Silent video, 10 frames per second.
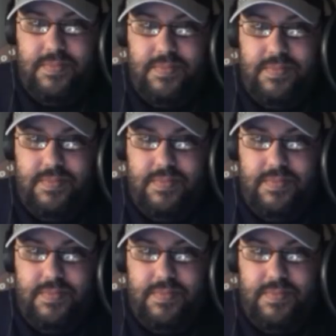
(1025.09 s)

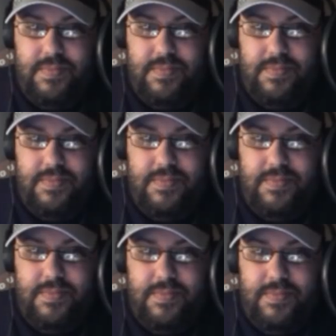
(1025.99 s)

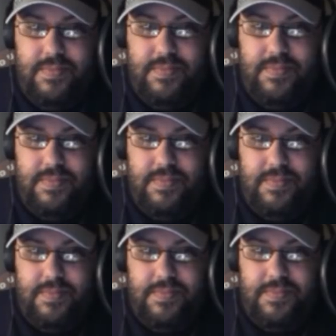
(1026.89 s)

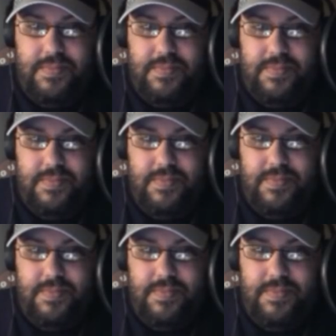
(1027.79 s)

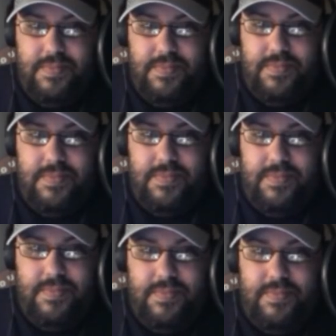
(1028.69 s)

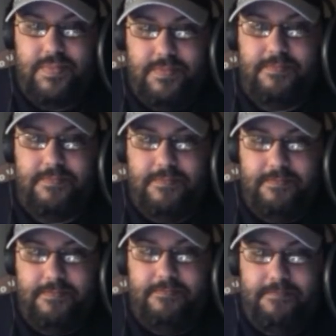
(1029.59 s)

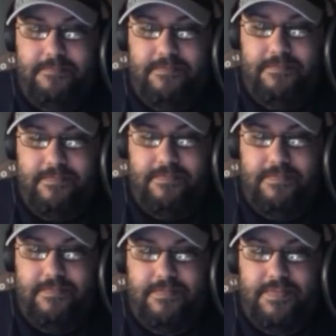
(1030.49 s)

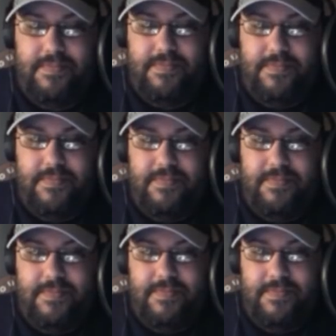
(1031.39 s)

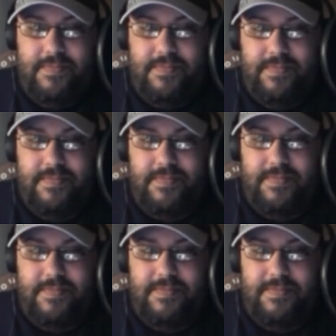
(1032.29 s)
The person shown says nothing.